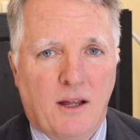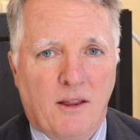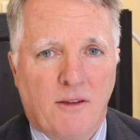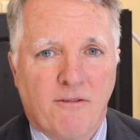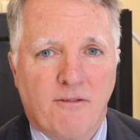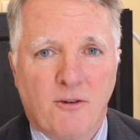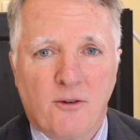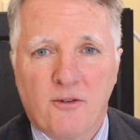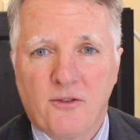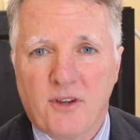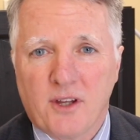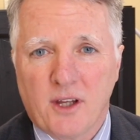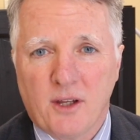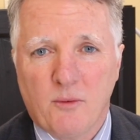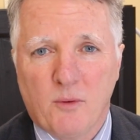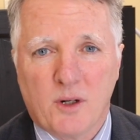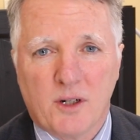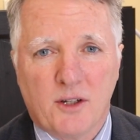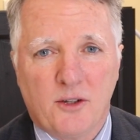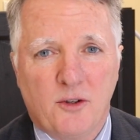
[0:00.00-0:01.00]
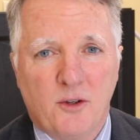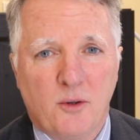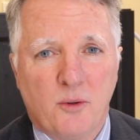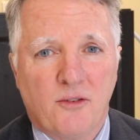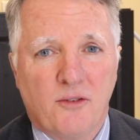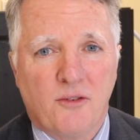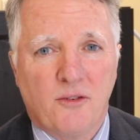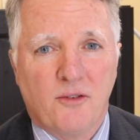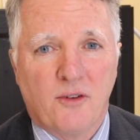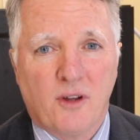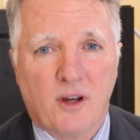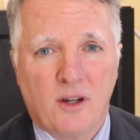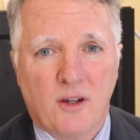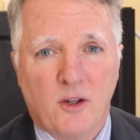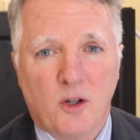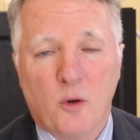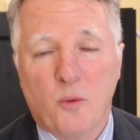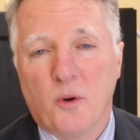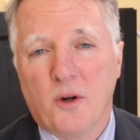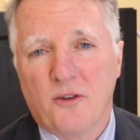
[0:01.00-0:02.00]
The first thing you want to do is
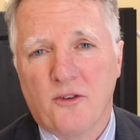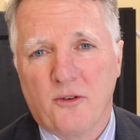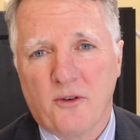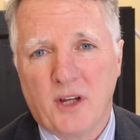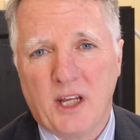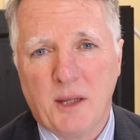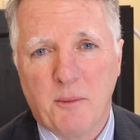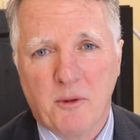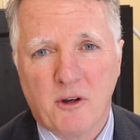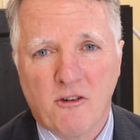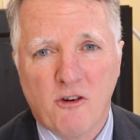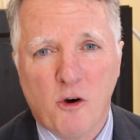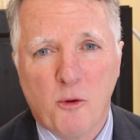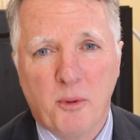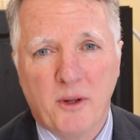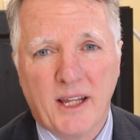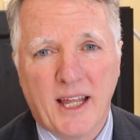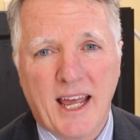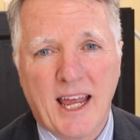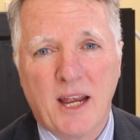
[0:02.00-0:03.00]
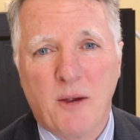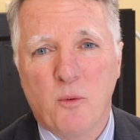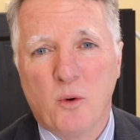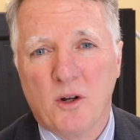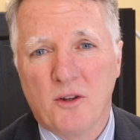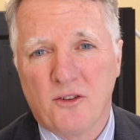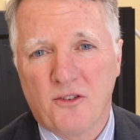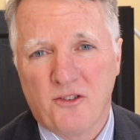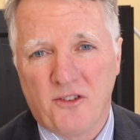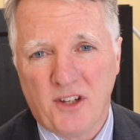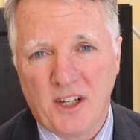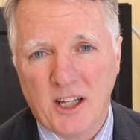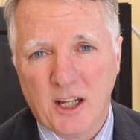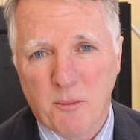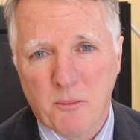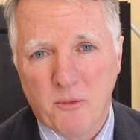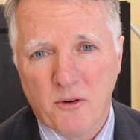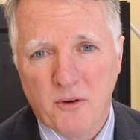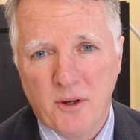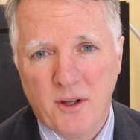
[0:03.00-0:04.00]
know what your hemoglobin A1C
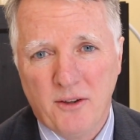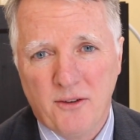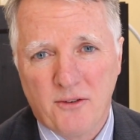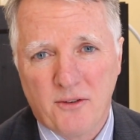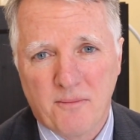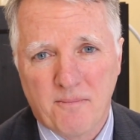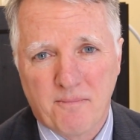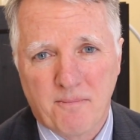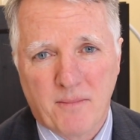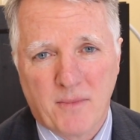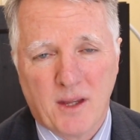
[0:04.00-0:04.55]
number is,